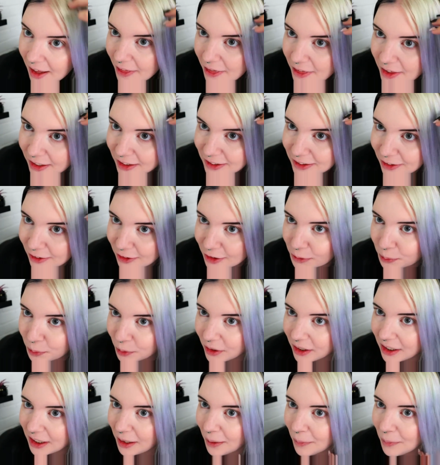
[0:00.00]
This looks
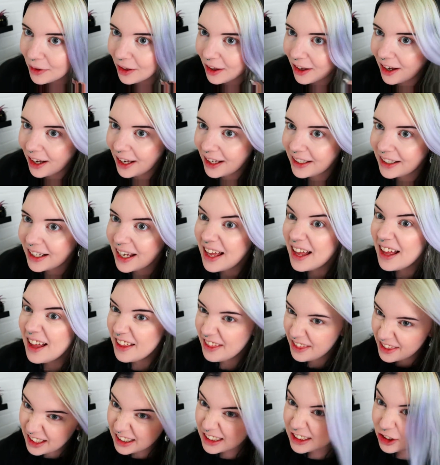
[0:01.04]
pretty in blonde.
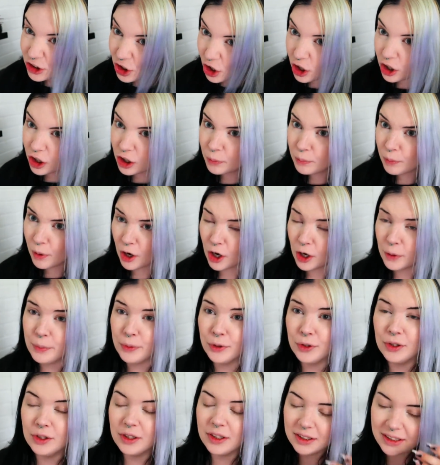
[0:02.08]
This turned
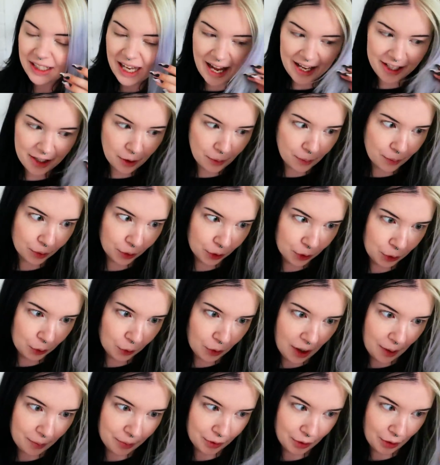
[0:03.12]
purple, kind of
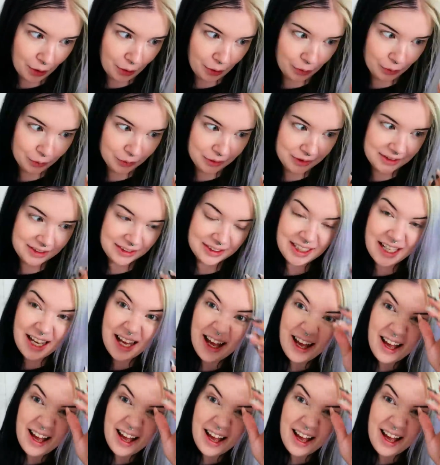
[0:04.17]
blue up close,